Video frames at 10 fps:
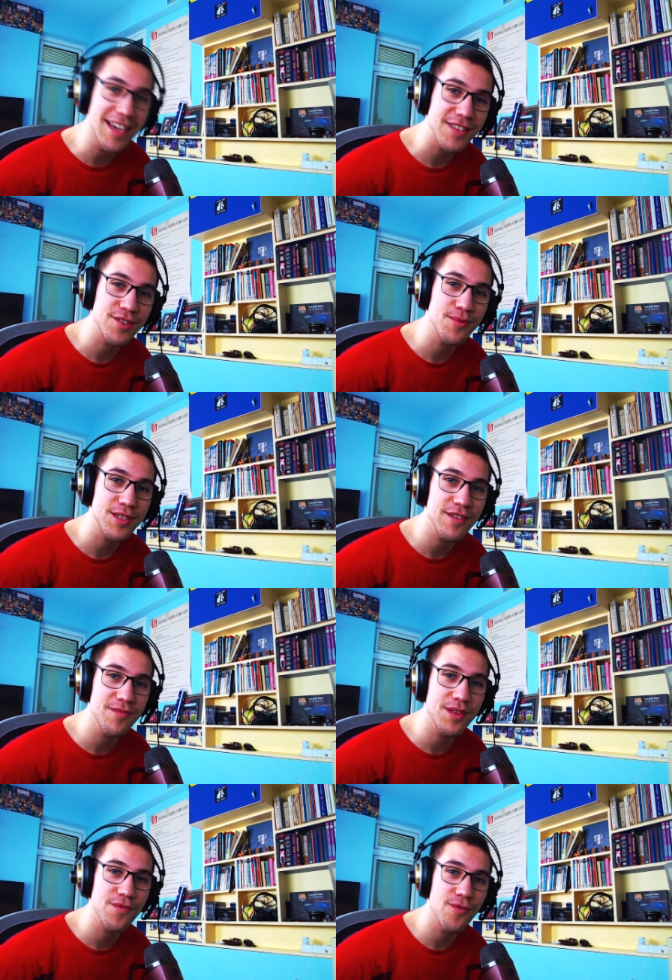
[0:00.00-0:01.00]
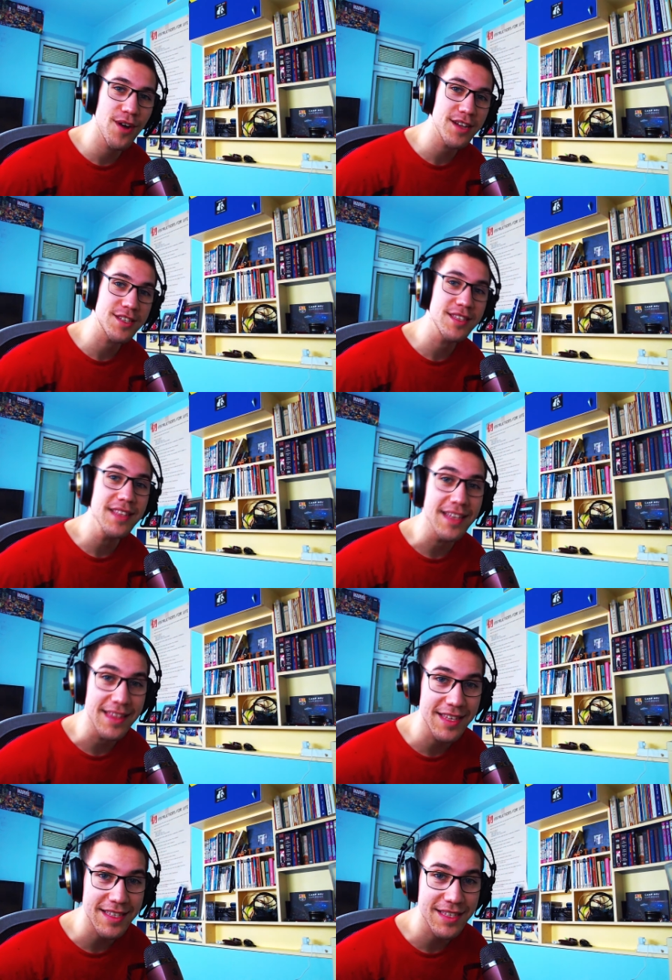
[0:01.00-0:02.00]
thanks so much everybody for watching,
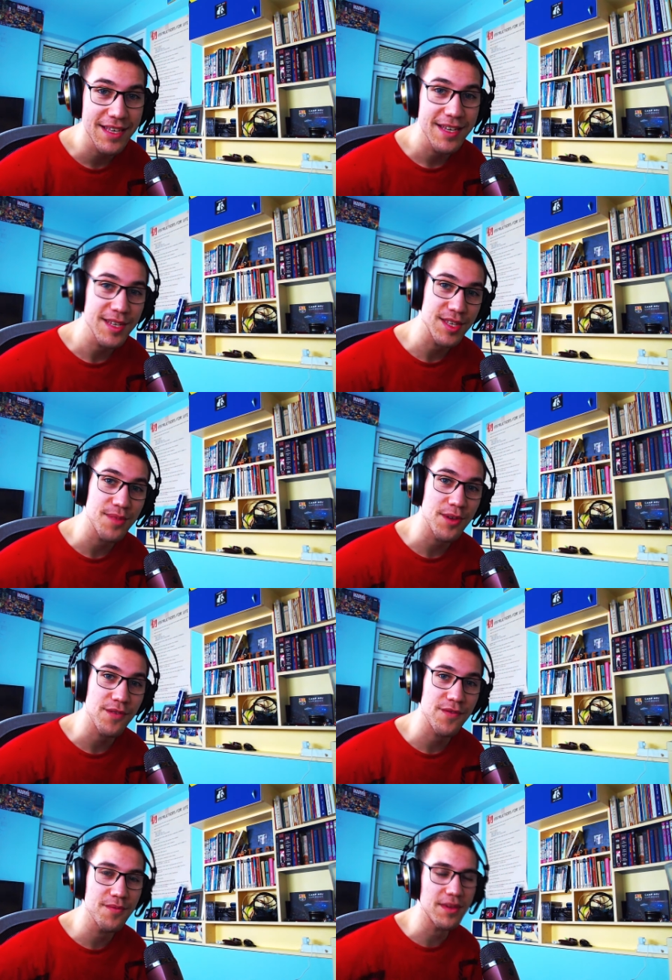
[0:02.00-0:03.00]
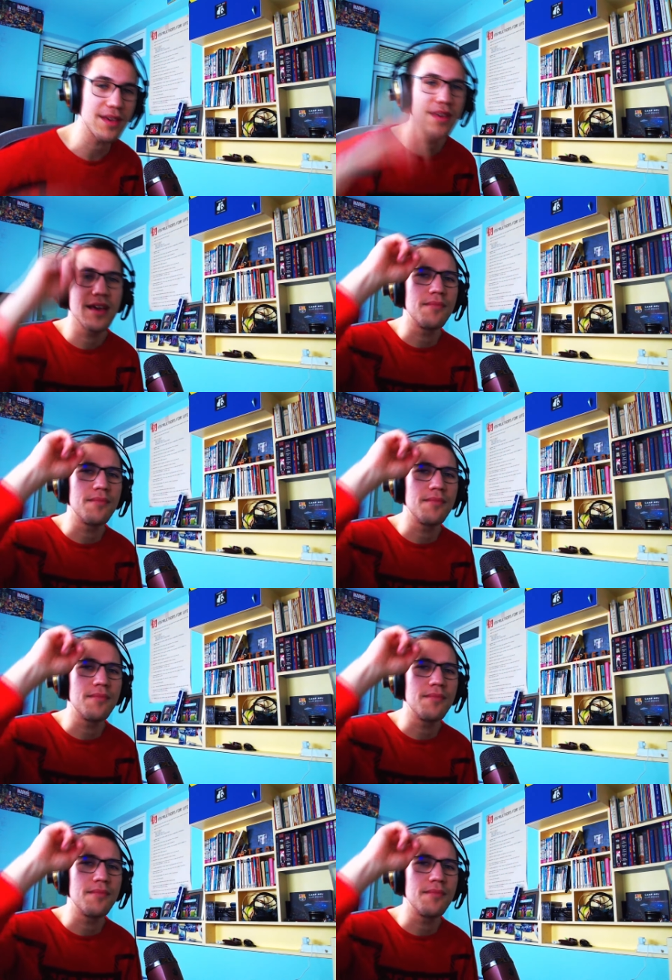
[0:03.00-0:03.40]
and this is gonna be it for me.